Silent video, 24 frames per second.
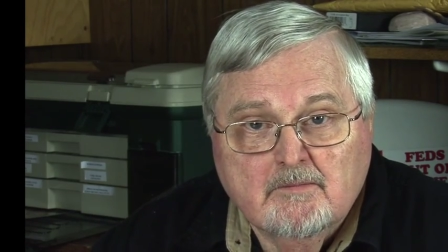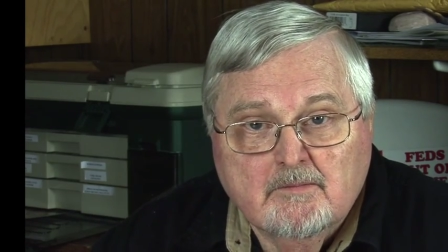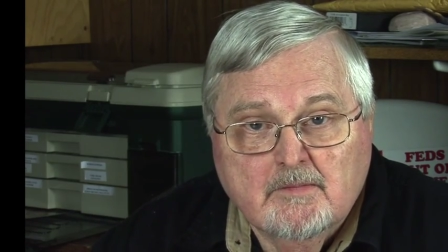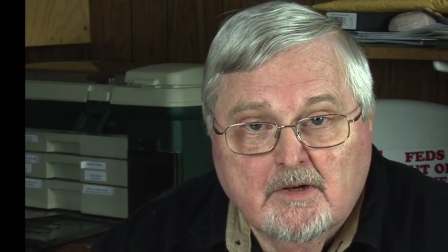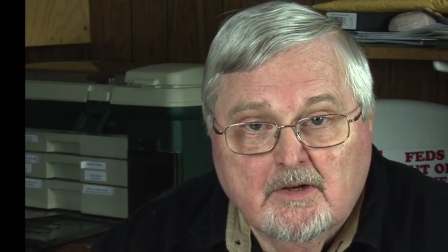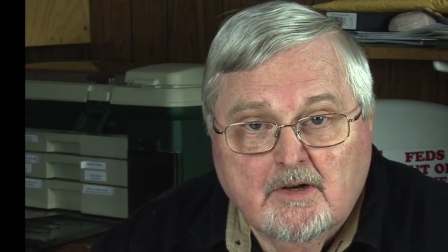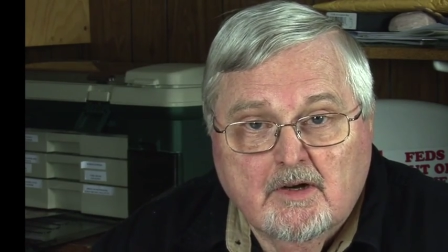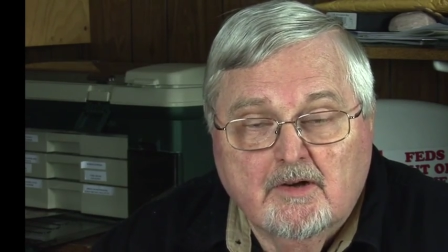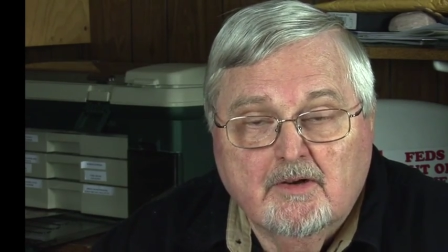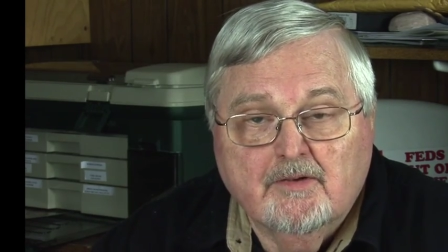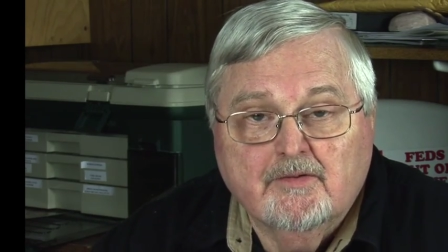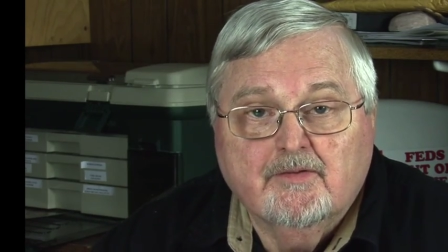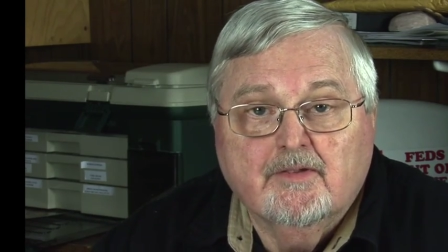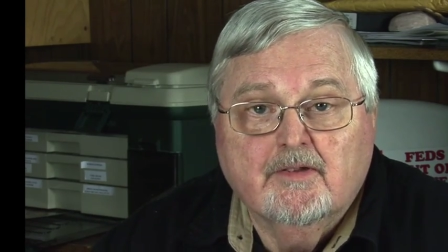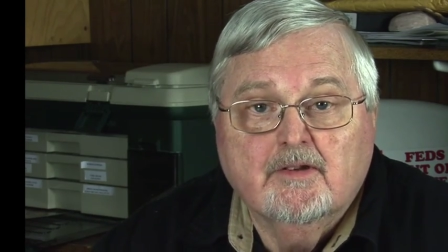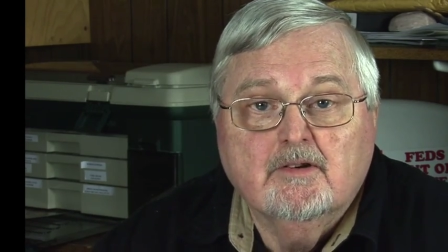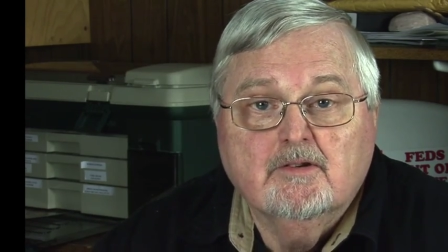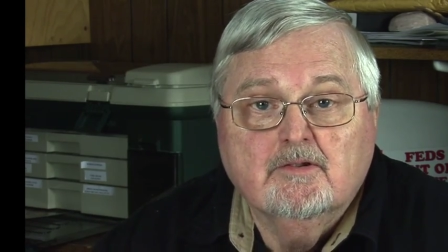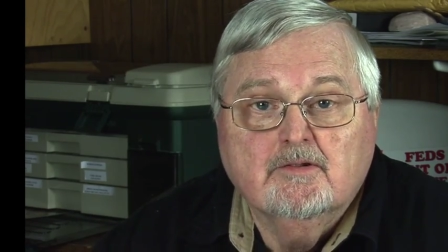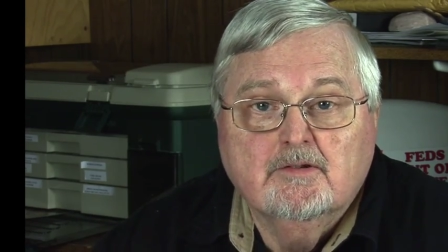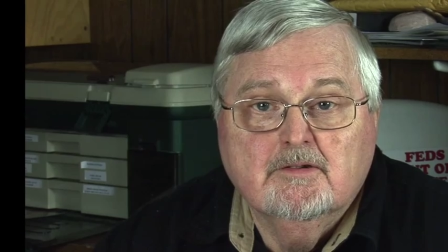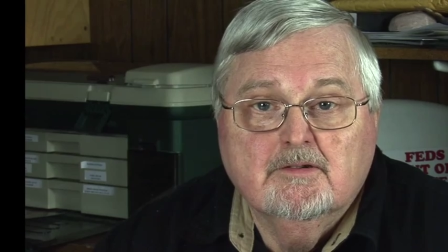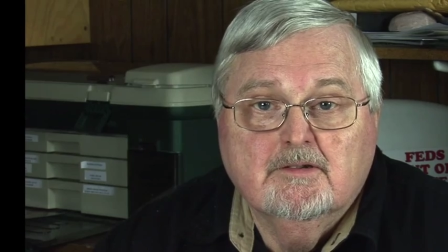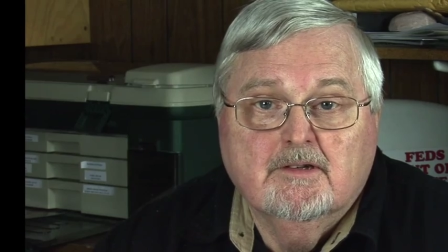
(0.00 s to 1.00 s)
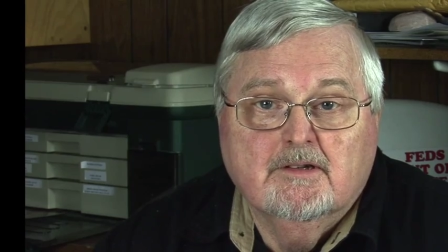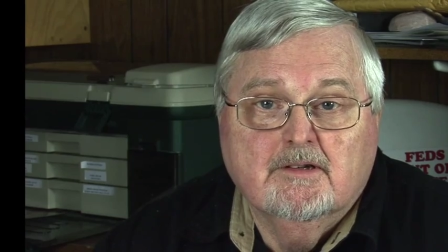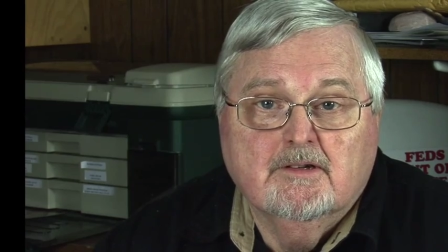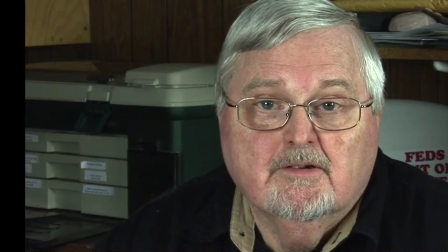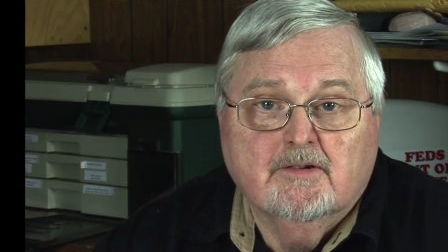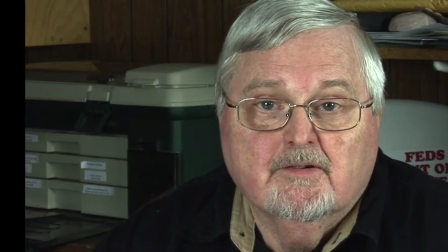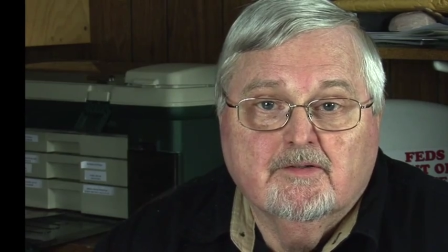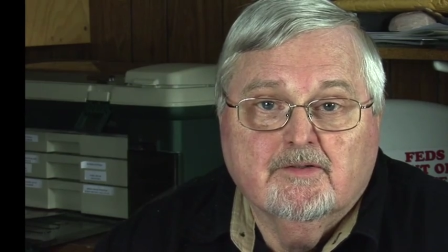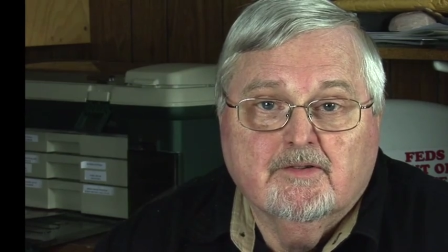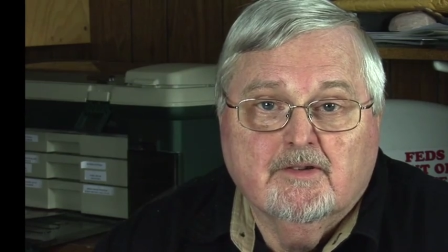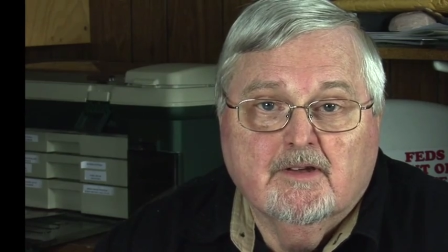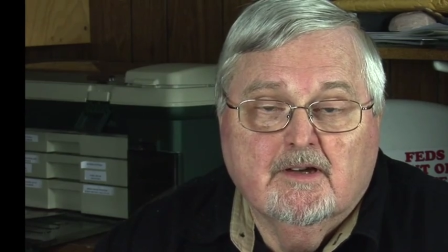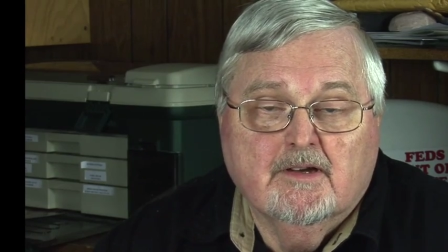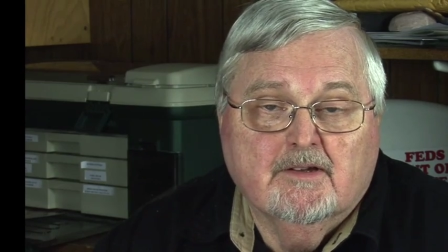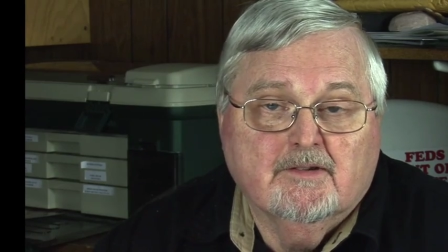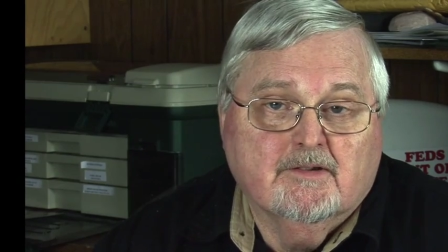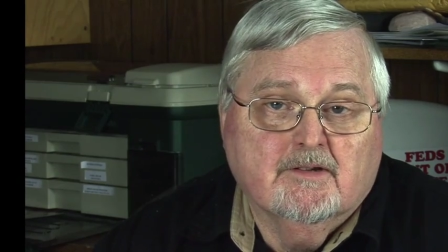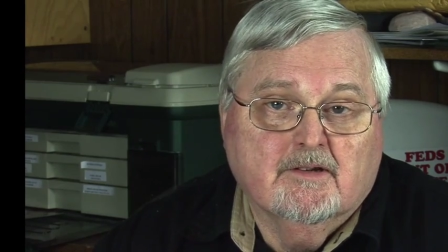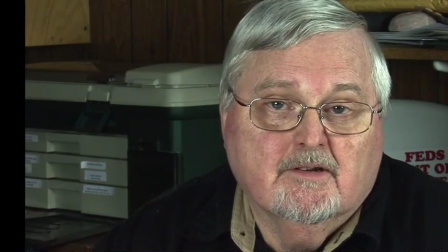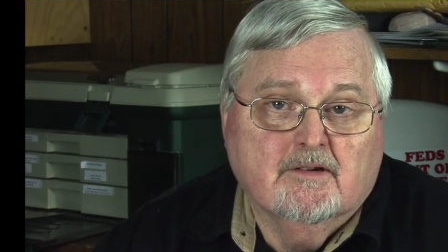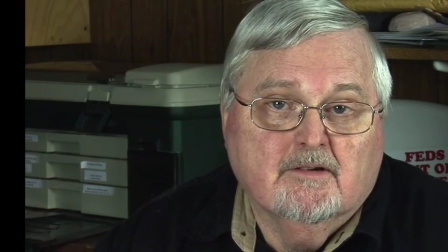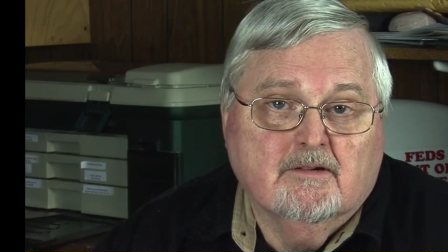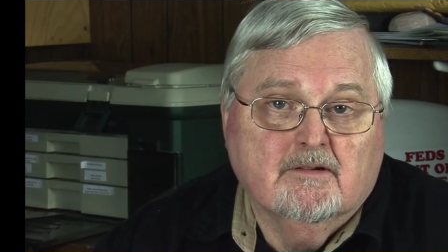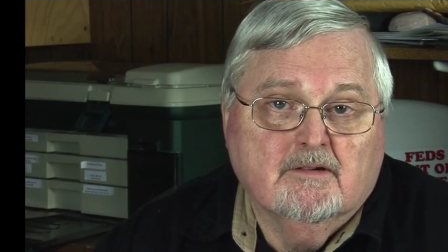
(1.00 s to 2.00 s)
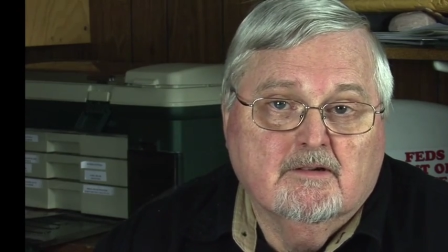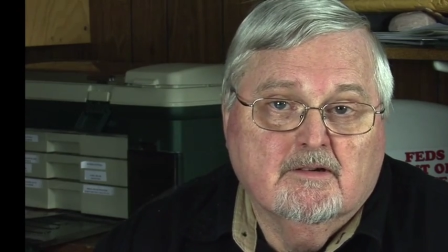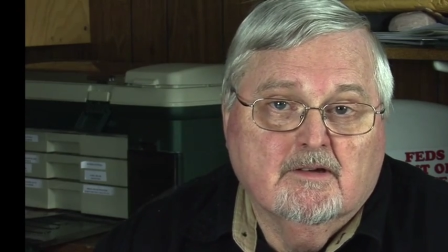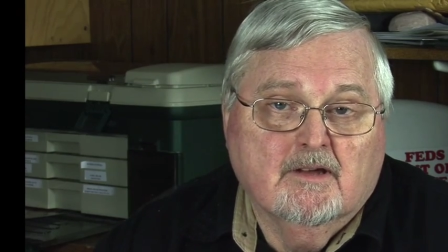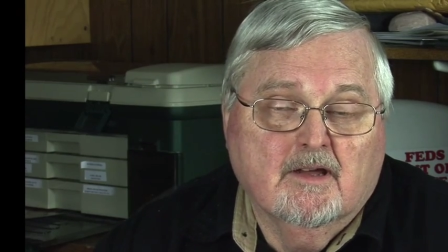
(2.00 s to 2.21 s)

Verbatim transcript: Because there are good deals out there,